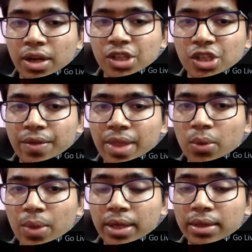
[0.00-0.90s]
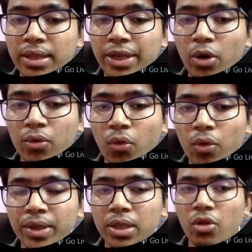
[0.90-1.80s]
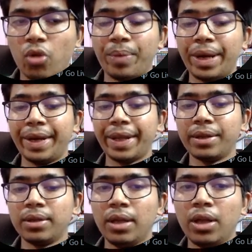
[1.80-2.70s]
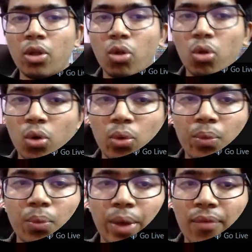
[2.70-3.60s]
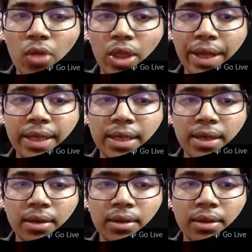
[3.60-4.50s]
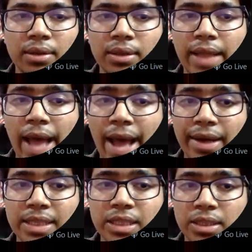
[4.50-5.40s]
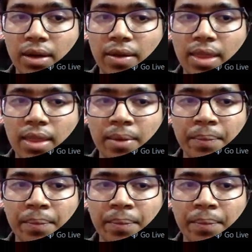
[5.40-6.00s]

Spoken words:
collections using 3 or 4 methods of printing. So we have seen here the ArrayList class.